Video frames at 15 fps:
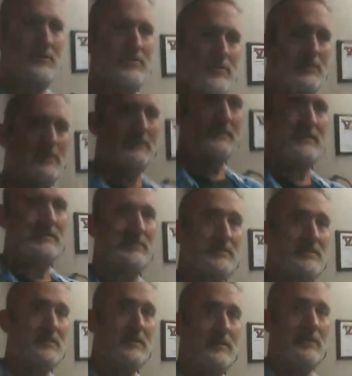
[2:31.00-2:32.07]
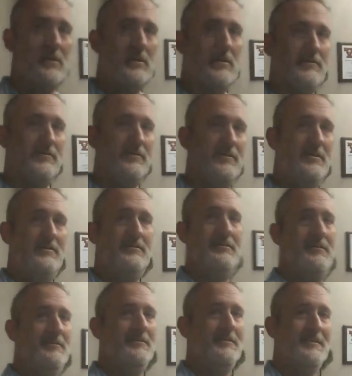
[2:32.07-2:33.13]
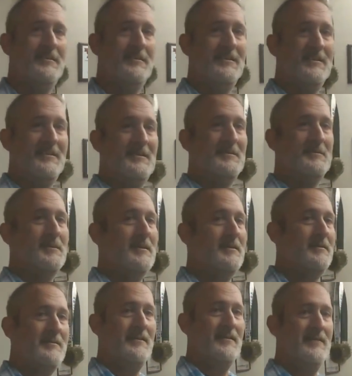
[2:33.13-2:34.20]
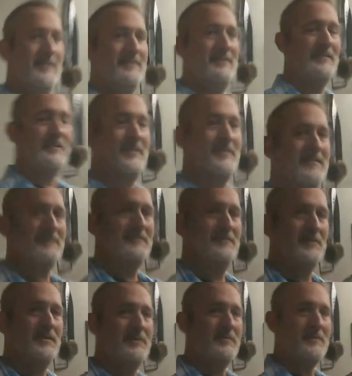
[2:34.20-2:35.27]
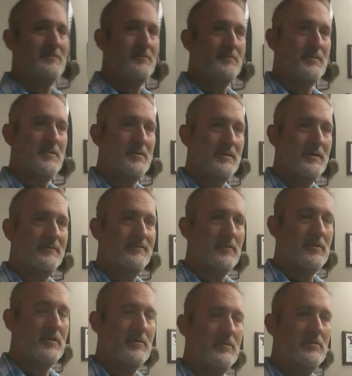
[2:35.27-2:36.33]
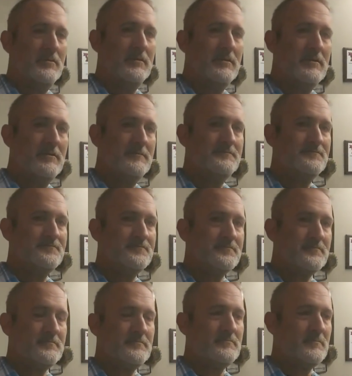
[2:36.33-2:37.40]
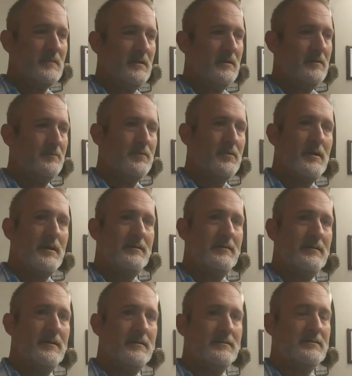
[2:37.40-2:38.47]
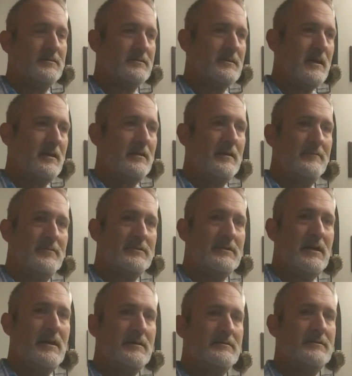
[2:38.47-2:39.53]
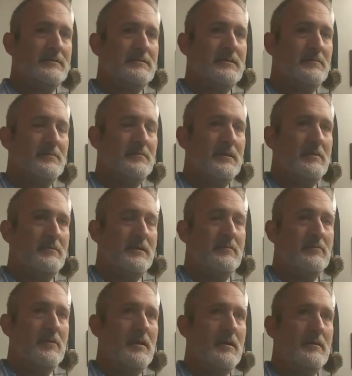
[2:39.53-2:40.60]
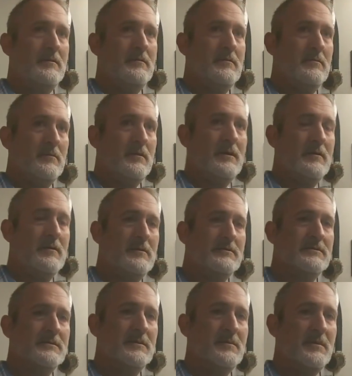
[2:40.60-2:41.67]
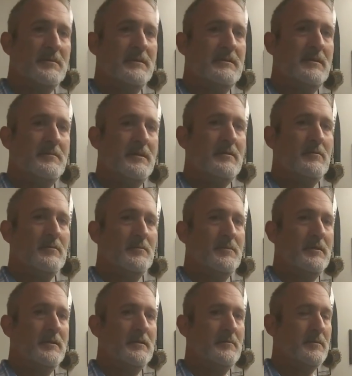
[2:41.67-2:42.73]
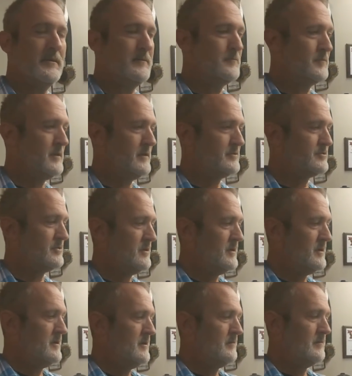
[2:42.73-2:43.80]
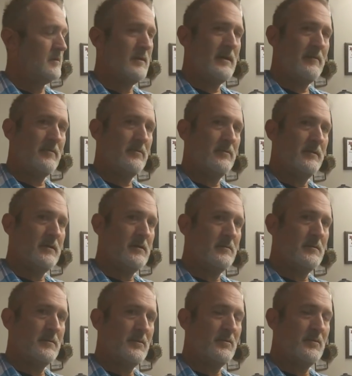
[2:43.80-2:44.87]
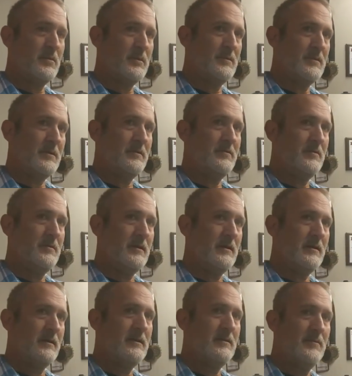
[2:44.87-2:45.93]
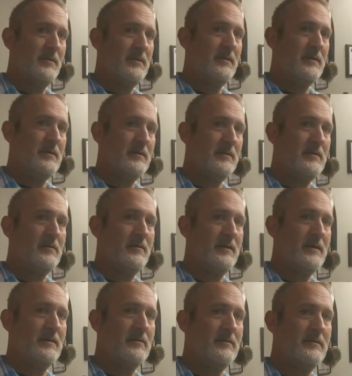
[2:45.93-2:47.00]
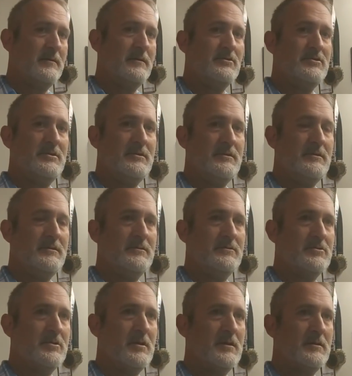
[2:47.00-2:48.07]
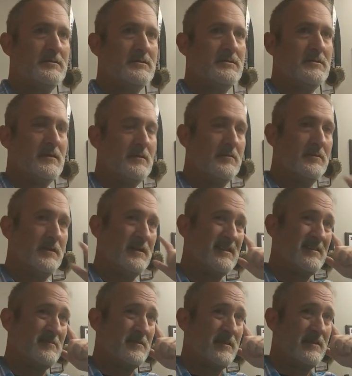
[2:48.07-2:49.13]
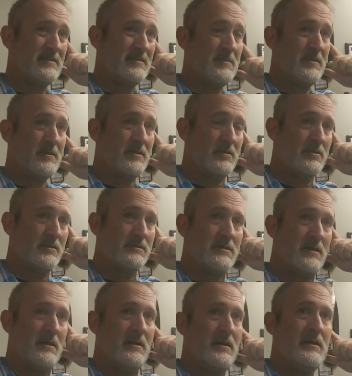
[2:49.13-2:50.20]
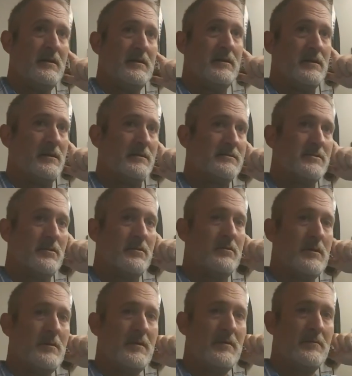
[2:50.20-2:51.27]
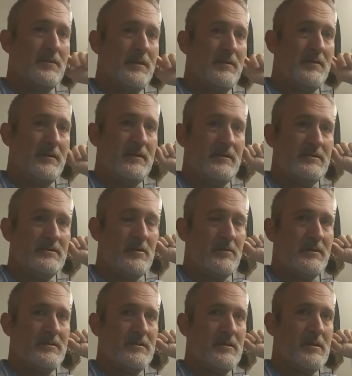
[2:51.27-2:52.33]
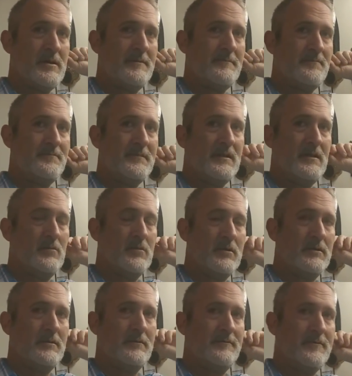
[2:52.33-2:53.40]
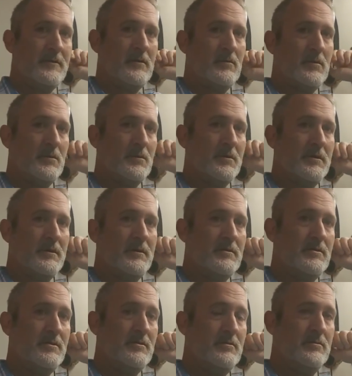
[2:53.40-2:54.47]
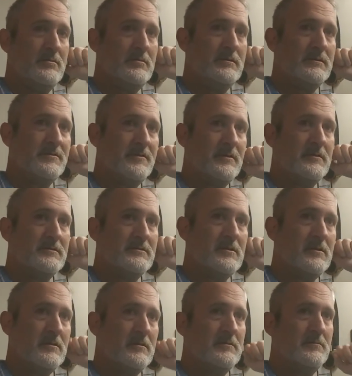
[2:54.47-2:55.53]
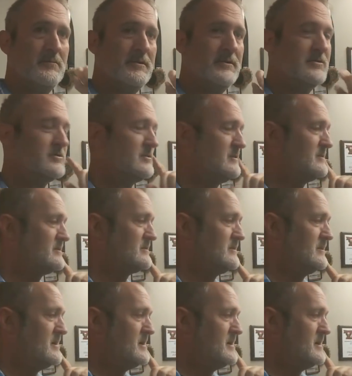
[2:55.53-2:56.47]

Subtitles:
sure why this keeps cutting off. But we're going to be going for our own little pride thing. So it's Allied versus Axis. And me and Ryan Carlson's going to be my teammate. We're planning to play British. But we haven't really come up with what we want to do yet. I keep looking at all the LRDG trucks. And I really kind of want to get some of those. So I'm going to play with Easy Army tonight. And we're going to figure out what we're going to do as far as our British list.